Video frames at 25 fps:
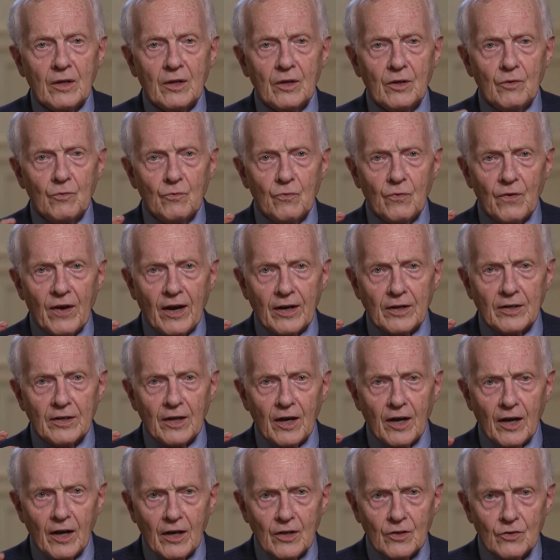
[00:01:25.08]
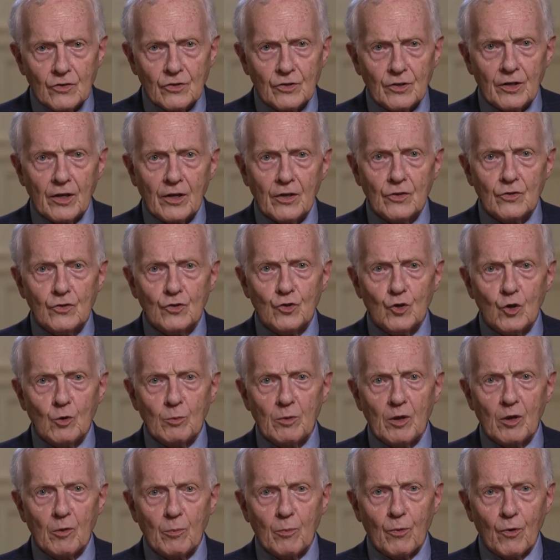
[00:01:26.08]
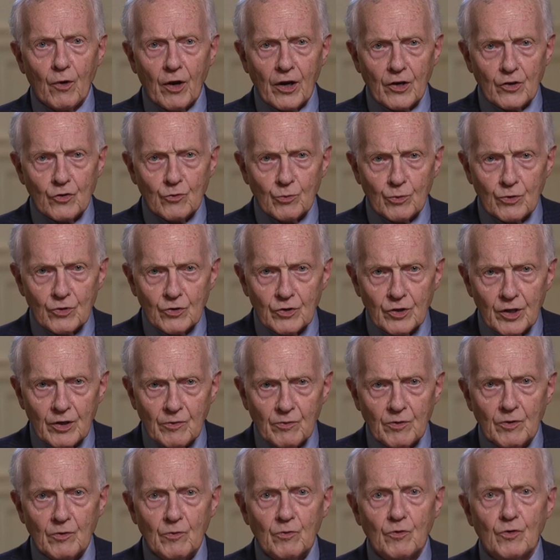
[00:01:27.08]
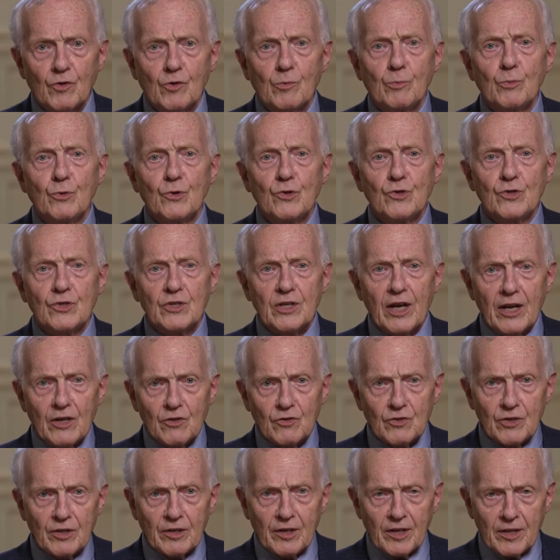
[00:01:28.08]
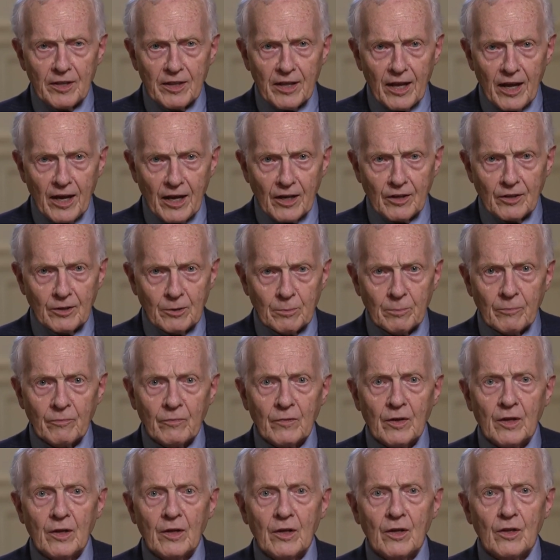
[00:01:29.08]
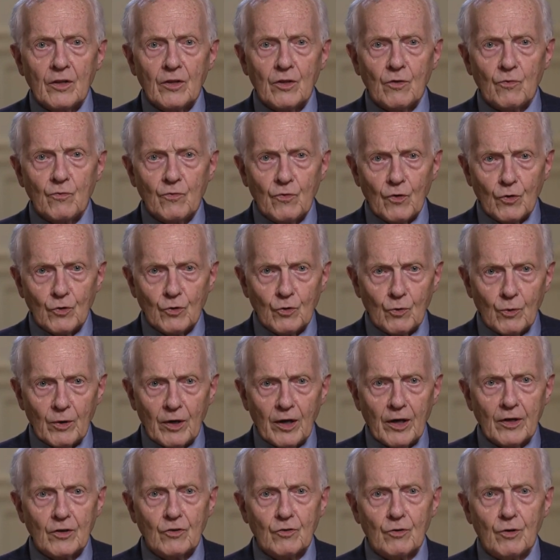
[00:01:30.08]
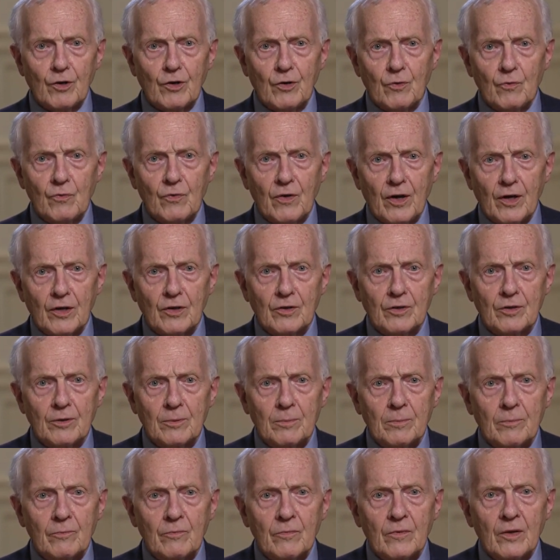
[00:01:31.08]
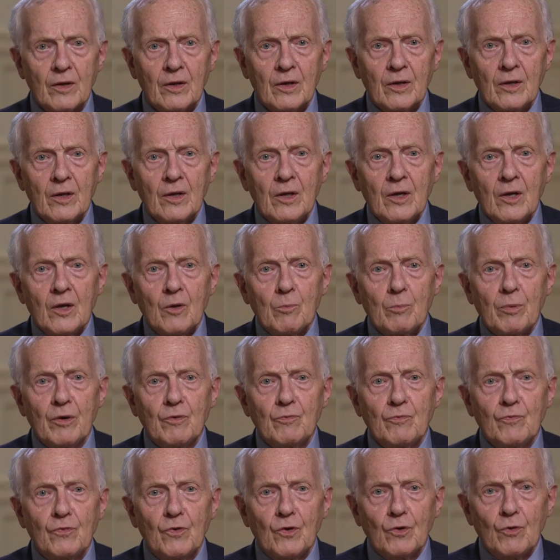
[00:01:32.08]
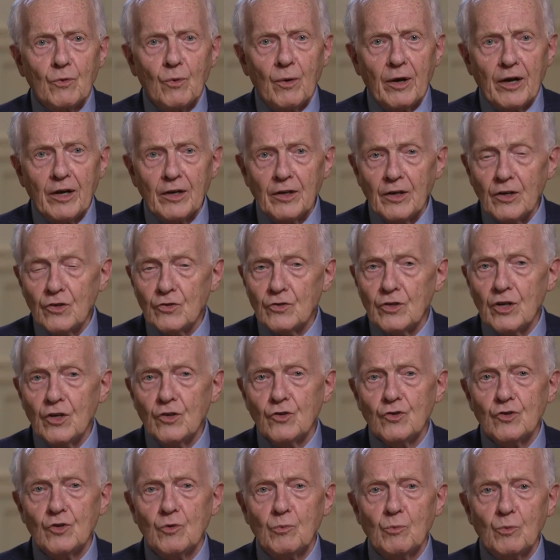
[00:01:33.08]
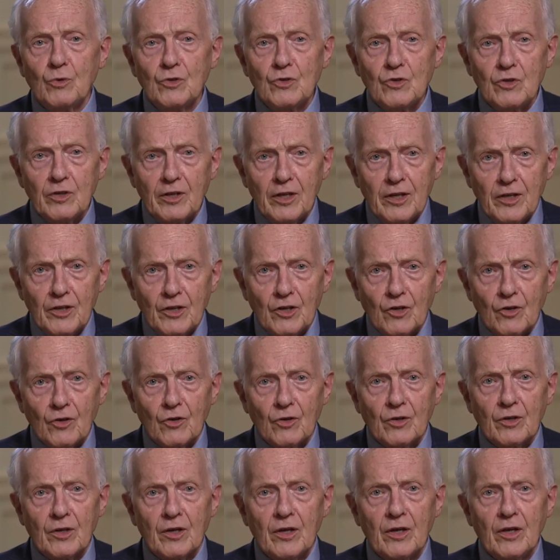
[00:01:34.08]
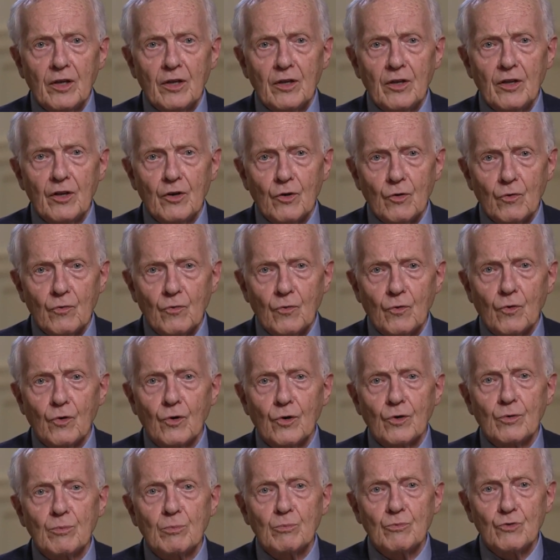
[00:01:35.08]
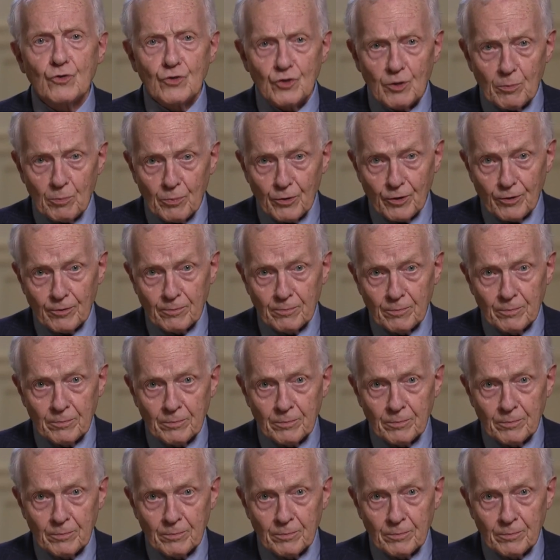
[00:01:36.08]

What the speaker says: In fact, Einstein's Nobel Prize was given for precisely that, the photoelectron effect. But photoionization was linear and therefore simple.